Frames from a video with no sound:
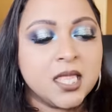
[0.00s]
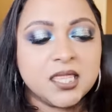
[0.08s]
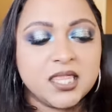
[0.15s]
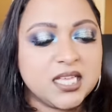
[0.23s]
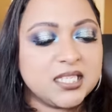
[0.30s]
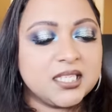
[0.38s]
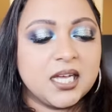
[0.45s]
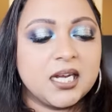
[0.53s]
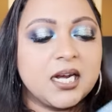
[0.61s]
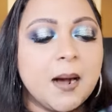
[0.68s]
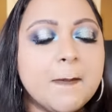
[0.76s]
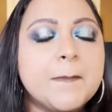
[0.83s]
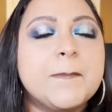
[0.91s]
This
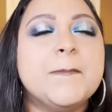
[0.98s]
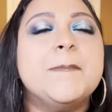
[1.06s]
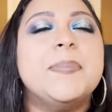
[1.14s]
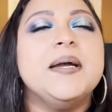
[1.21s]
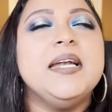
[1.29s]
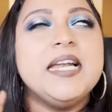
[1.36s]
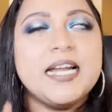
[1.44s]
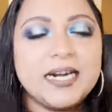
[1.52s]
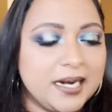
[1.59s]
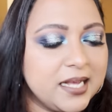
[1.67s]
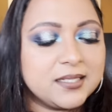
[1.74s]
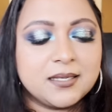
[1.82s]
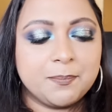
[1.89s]

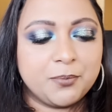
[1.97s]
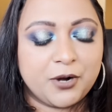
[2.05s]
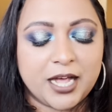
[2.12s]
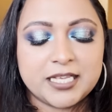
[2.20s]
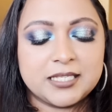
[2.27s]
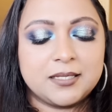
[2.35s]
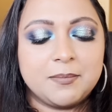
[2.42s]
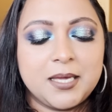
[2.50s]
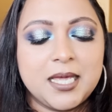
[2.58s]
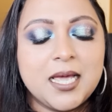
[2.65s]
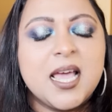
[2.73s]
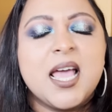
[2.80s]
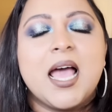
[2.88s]
completely surprised
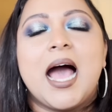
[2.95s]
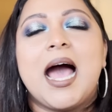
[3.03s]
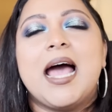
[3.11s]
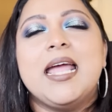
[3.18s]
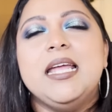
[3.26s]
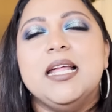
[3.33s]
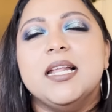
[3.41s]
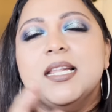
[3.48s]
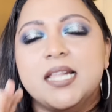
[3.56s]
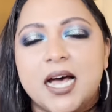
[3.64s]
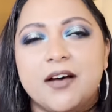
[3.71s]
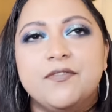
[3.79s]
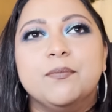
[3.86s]
me. I
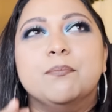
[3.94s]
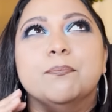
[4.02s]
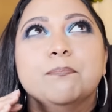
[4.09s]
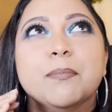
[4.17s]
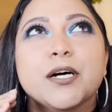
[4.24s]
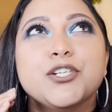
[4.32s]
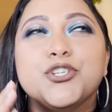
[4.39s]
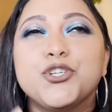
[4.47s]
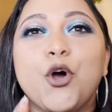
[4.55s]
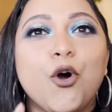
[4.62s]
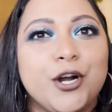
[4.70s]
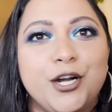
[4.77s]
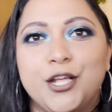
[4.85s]
love
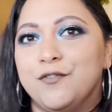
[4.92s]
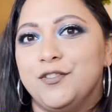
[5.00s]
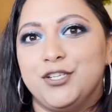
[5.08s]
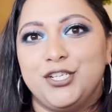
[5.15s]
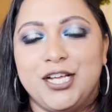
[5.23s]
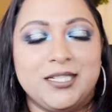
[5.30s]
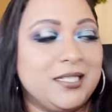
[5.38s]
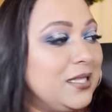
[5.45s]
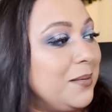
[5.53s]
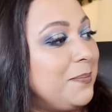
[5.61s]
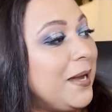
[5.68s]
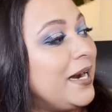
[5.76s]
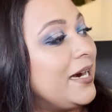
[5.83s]
majority of the shades in
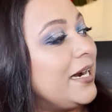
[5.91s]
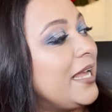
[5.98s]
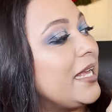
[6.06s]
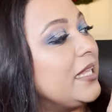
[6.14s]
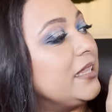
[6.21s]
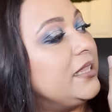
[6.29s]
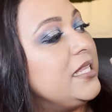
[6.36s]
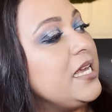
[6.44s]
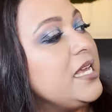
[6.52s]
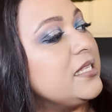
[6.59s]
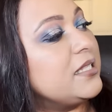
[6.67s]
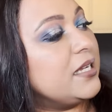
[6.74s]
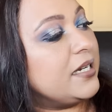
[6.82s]
the palette. Like,
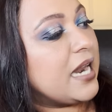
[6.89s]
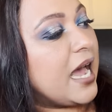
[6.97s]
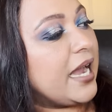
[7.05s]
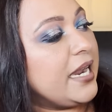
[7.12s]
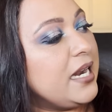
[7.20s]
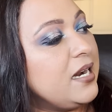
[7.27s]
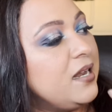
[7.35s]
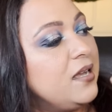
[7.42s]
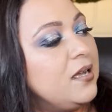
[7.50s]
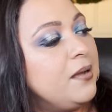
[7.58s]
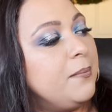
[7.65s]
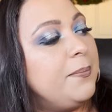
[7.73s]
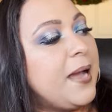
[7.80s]
these 9
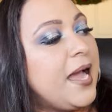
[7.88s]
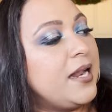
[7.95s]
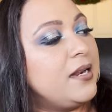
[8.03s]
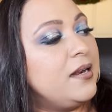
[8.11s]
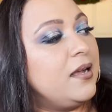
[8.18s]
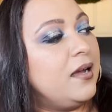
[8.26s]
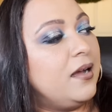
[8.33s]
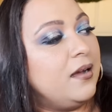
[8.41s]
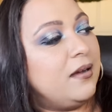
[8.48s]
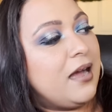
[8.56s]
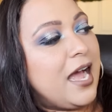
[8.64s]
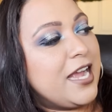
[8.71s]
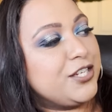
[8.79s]
pan
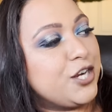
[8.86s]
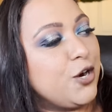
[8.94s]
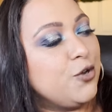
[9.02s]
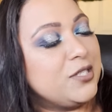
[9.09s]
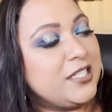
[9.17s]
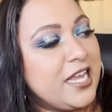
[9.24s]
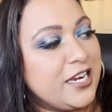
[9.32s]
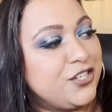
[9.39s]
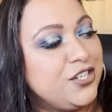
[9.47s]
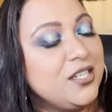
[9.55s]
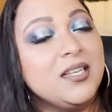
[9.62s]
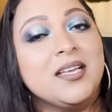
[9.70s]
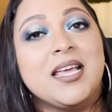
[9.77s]
eyeshadow
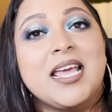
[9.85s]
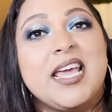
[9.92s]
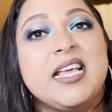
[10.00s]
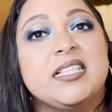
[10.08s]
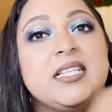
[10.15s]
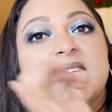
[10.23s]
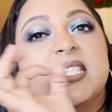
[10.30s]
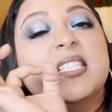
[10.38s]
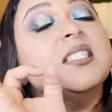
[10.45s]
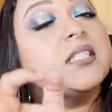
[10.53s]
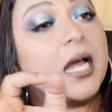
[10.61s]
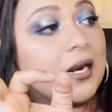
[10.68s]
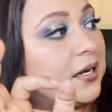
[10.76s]
section is
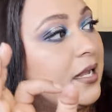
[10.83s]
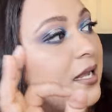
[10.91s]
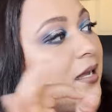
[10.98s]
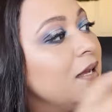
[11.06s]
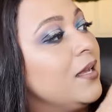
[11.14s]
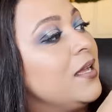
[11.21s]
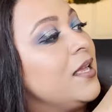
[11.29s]
stunning.